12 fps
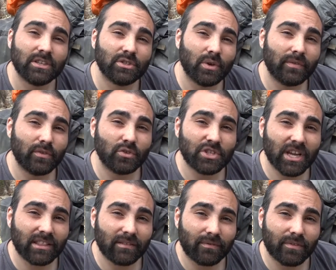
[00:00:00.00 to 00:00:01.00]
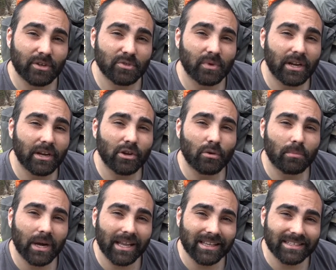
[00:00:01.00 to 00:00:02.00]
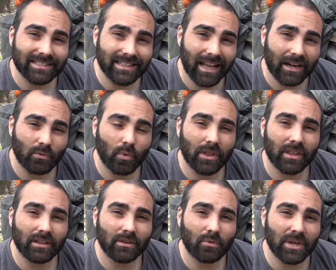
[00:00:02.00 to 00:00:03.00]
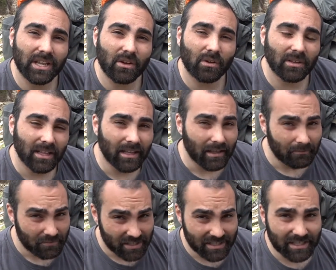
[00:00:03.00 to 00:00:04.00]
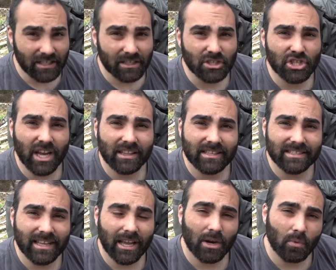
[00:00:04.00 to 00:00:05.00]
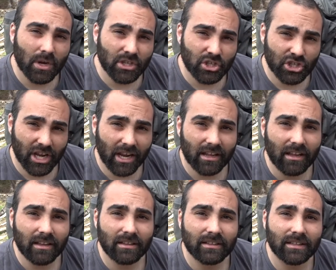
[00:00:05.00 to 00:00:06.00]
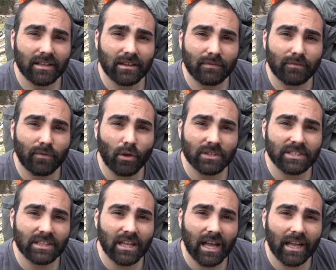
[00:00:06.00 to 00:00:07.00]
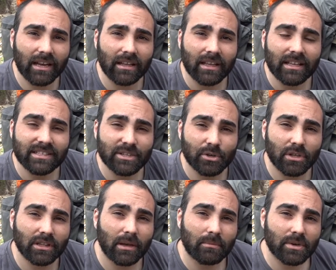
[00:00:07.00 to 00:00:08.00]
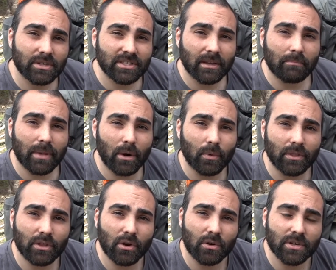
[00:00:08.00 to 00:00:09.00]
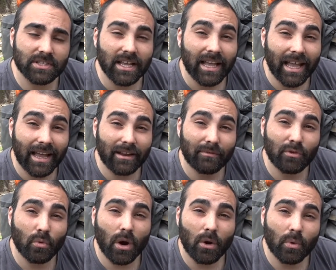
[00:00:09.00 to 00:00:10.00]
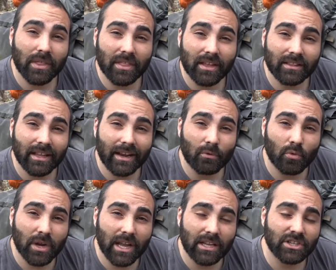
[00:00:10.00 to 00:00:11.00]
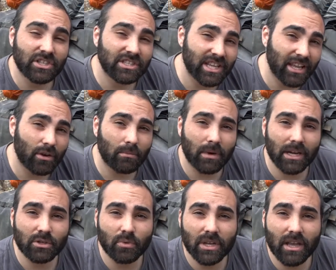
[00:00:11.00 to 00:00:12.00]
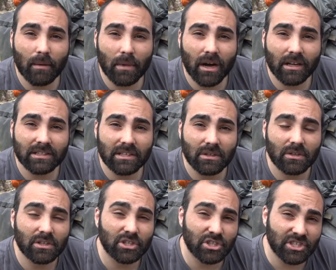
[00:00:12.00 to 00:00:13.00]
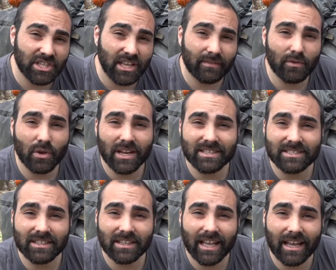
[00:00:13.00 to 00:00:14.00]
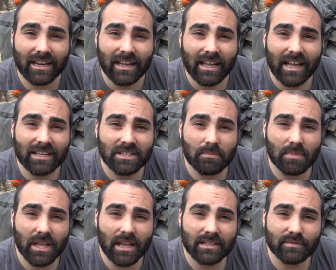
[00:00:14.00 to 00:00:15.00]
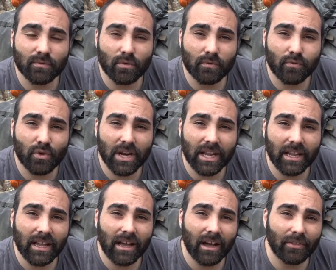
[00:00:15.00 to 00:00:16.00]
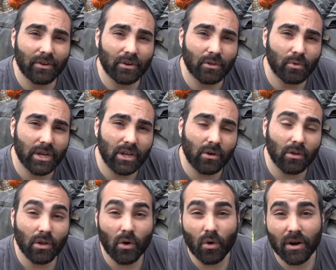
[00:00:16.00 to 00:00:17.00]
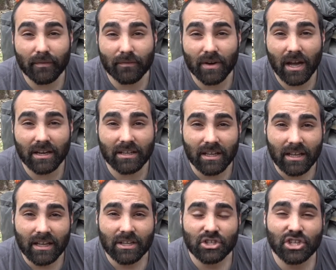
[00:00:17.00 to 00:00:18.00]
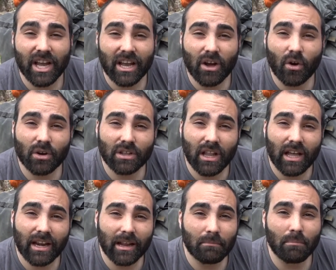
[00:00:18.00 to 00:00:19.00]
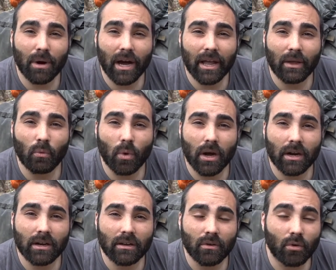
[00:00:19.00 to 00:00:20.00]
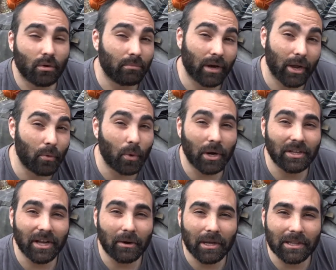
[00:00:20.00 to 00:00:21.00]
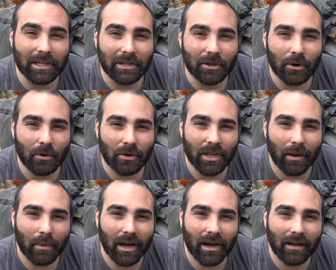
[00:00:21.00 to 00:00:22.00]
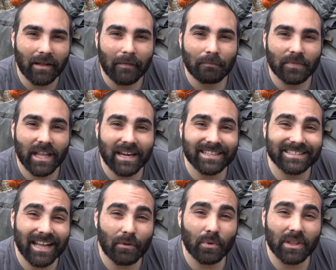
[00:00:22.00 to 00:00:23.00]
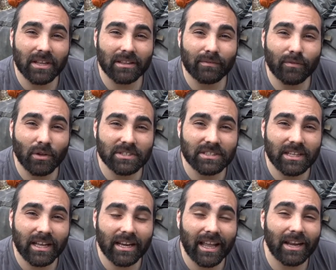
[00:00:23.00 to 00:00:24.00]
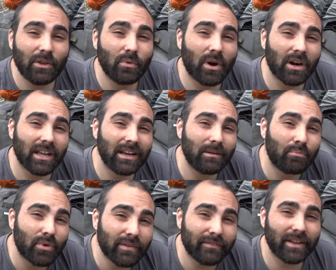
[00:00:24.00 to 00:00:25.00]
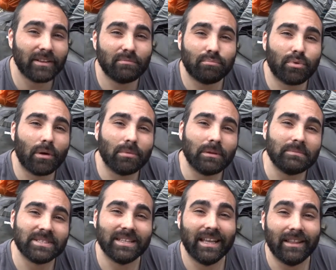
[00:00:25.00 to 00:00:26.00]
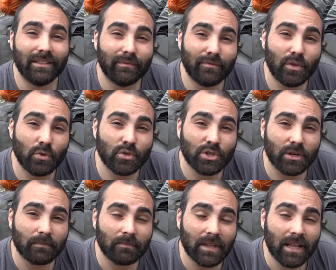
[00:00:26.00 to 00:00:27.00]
So if you check the first one and your bike is not within the recall, still check the second one, check the faulty line serial numbers, compare with yours, and if you are within that range, take your bike to a Yamaha dealer, see if you can still get a TPS for free under the recall, or if not, check online and buy one, or buy one directly in your Yamaha that is not within the faulty line, and you are gonna prevent problems in the future.